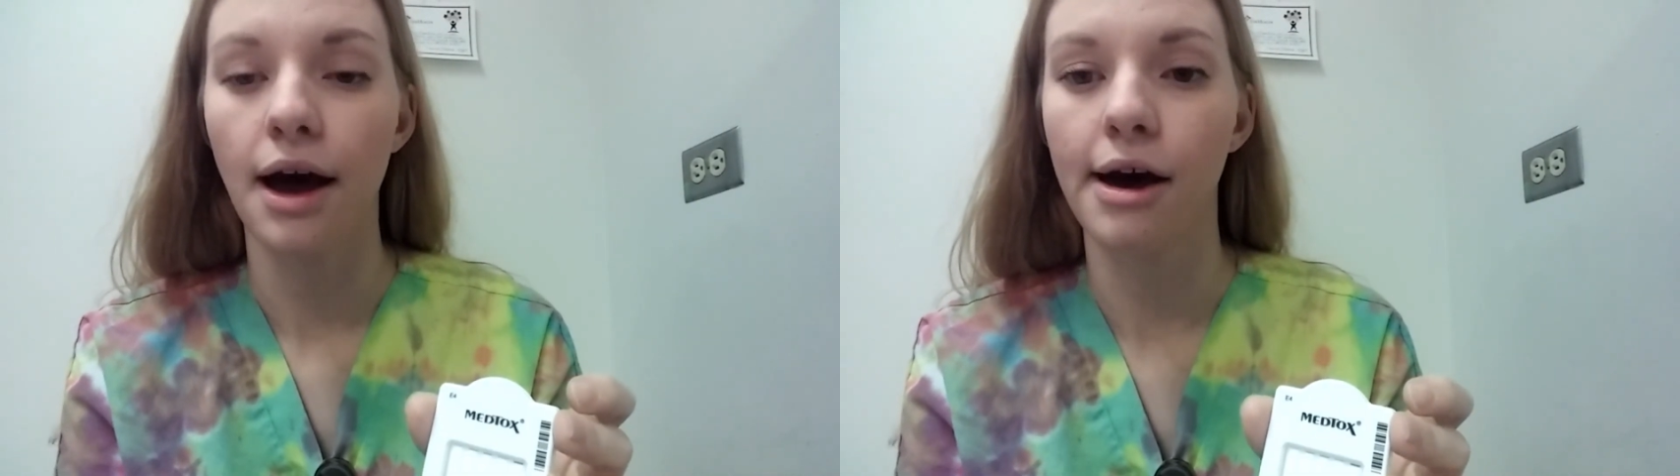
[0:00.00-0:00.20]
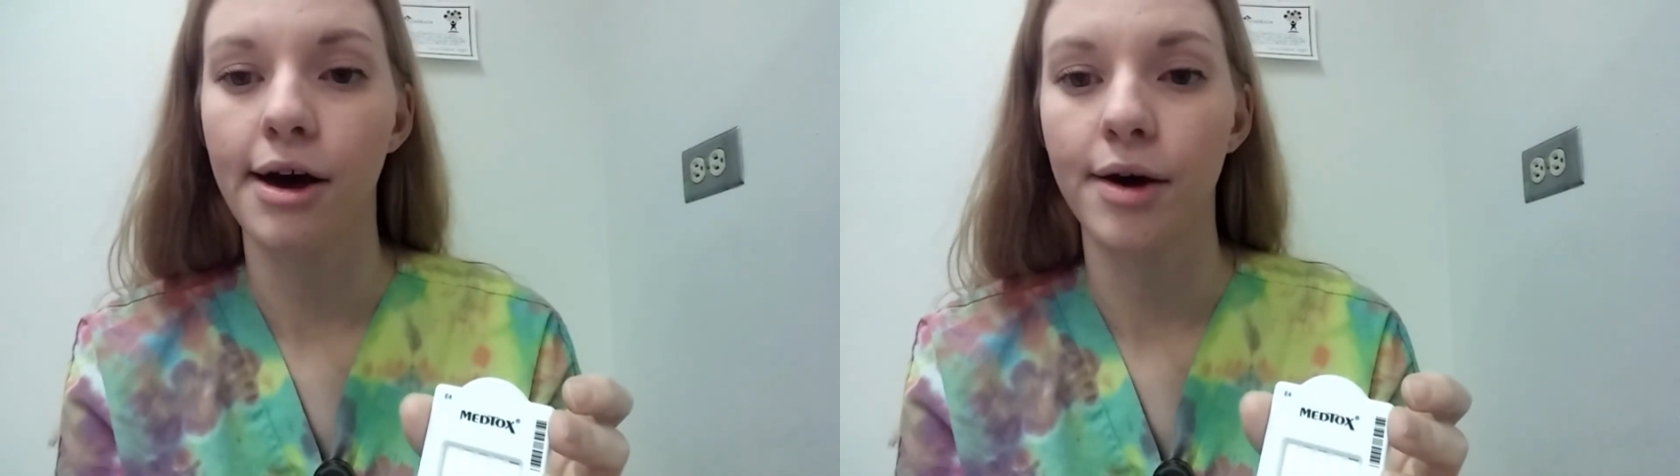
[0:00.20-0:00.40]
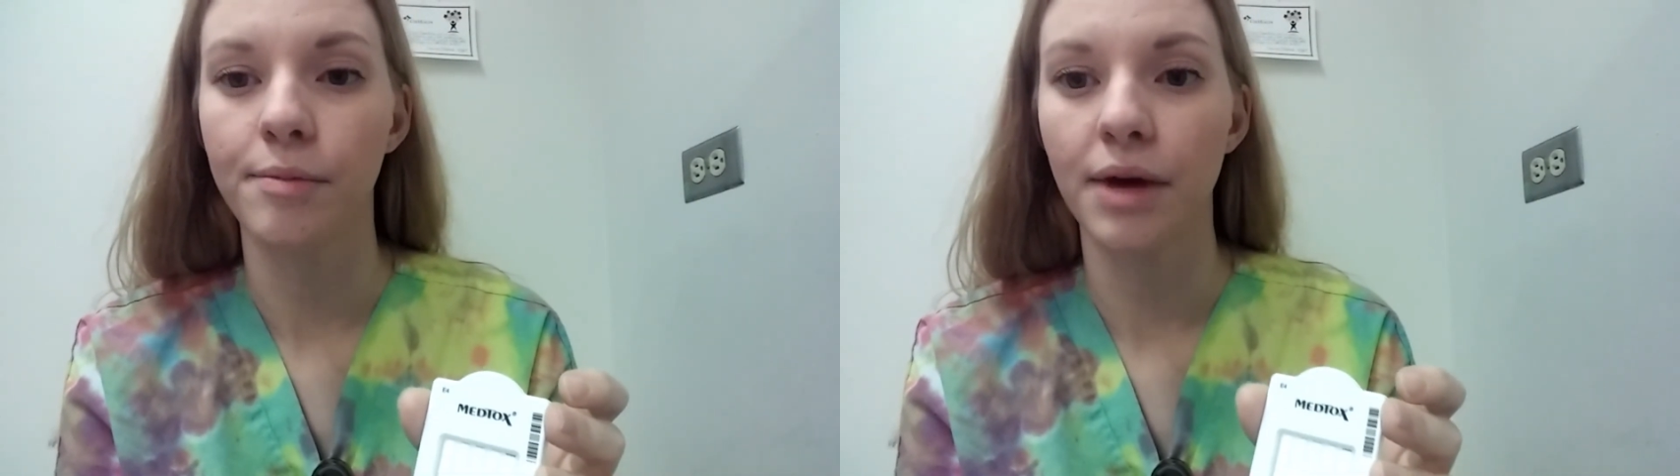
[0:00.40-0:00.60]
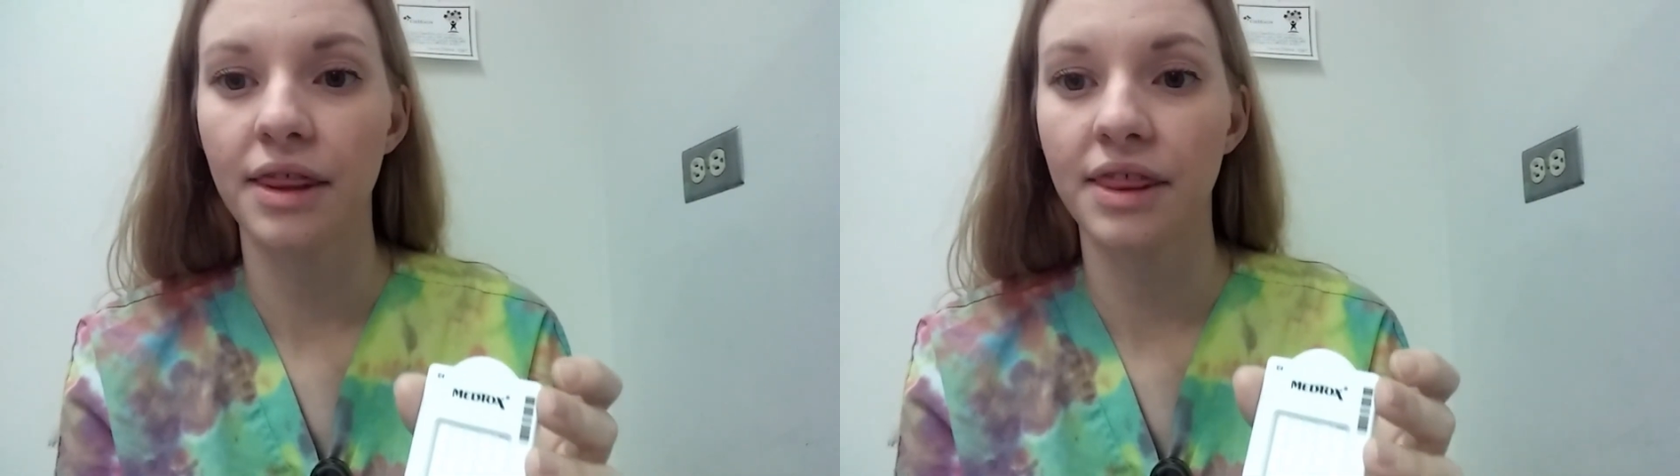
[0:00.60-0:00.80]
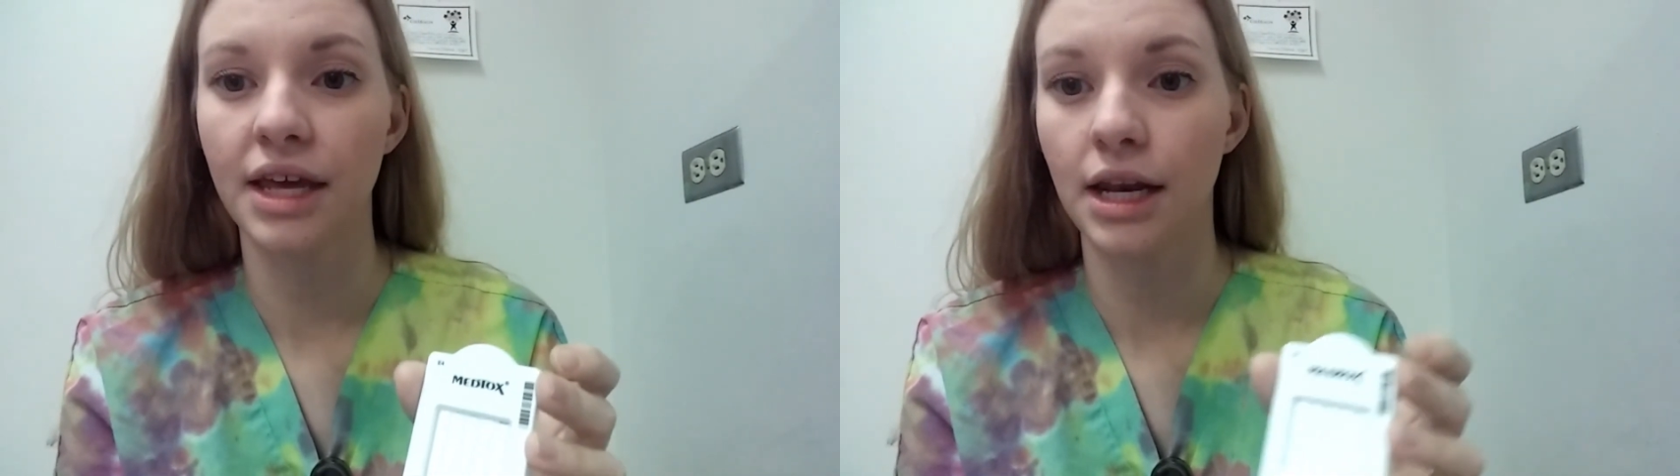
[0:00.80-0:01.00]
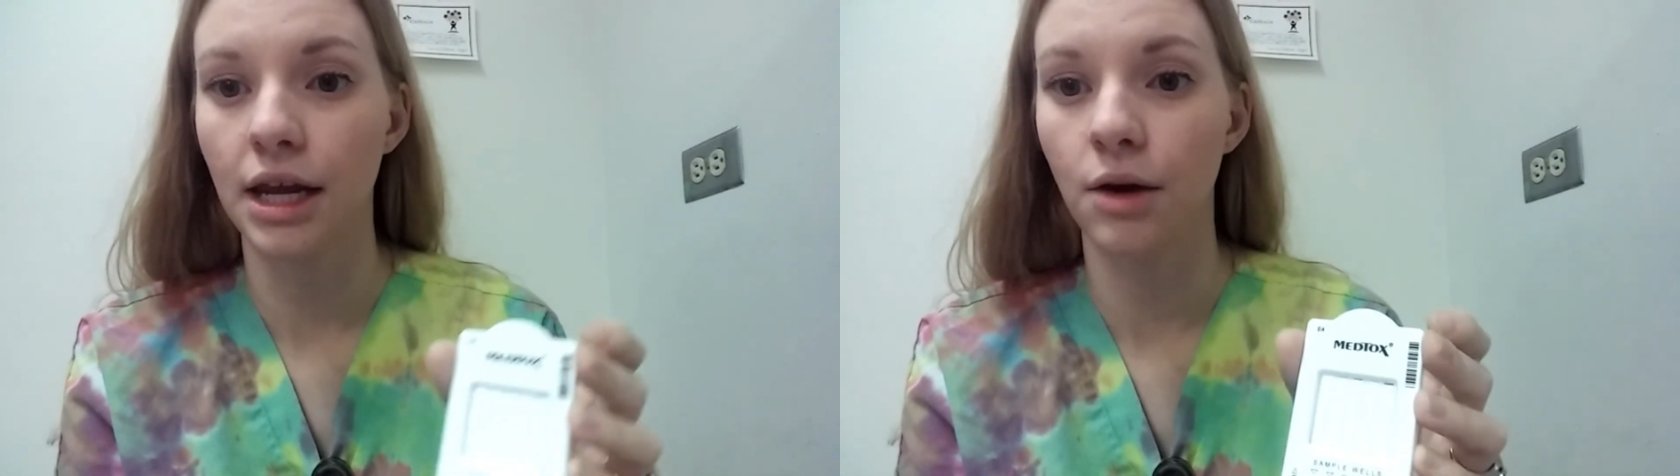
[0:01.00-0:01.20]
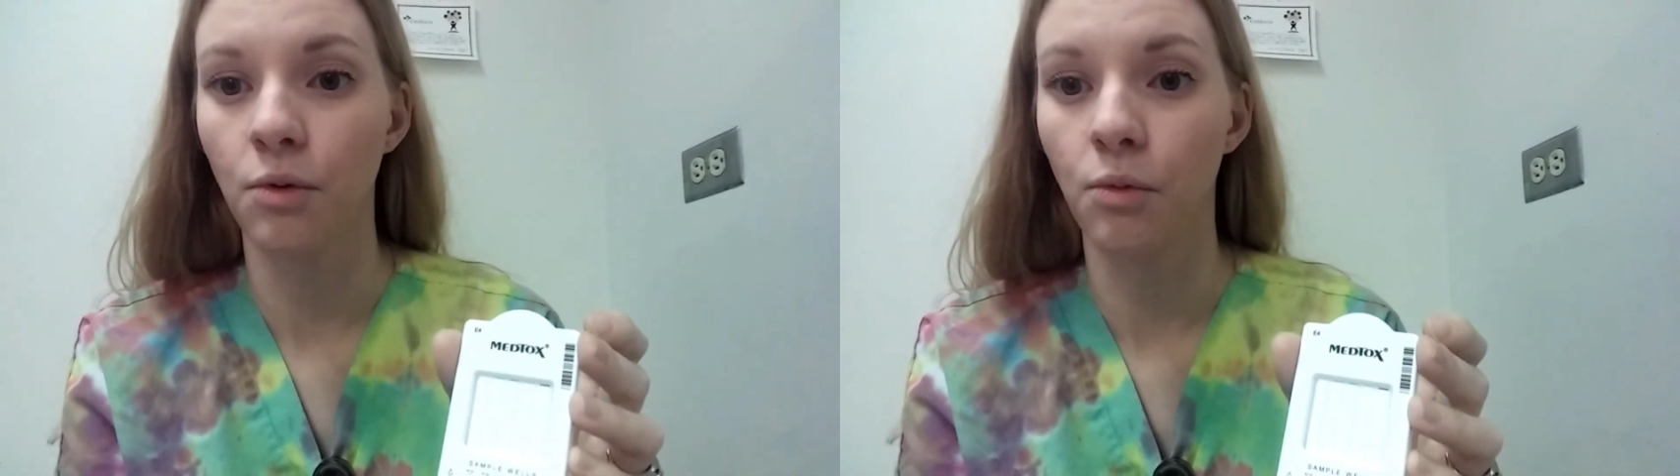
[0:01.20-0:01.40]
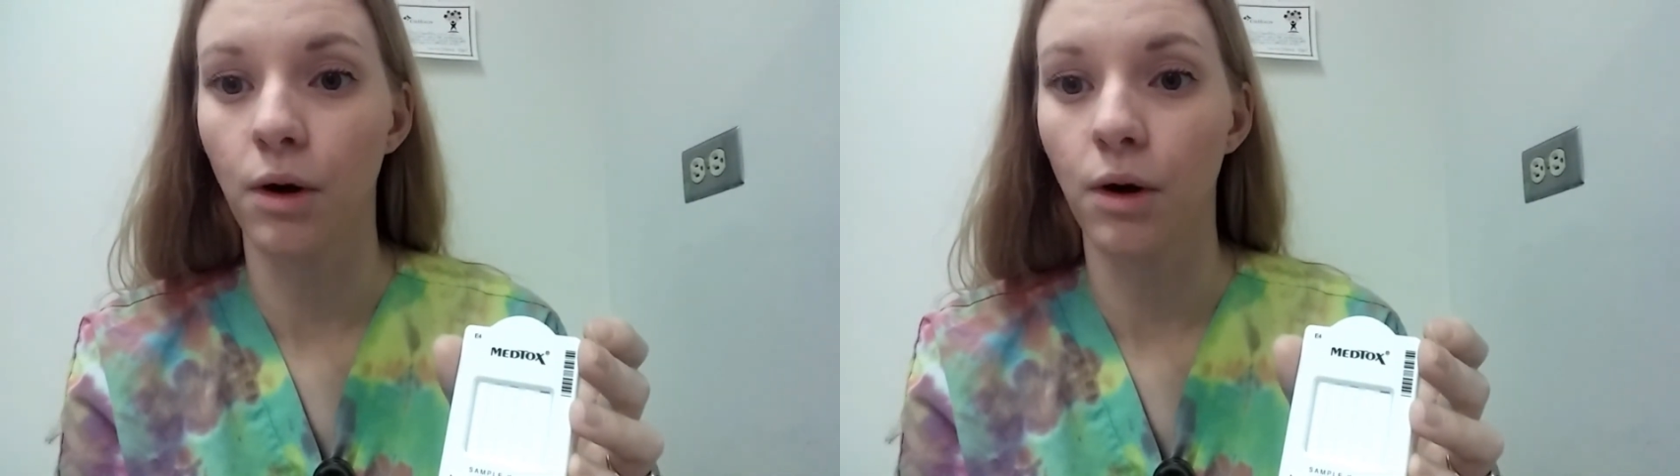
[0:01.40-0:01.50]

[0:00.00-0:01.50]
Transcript: then it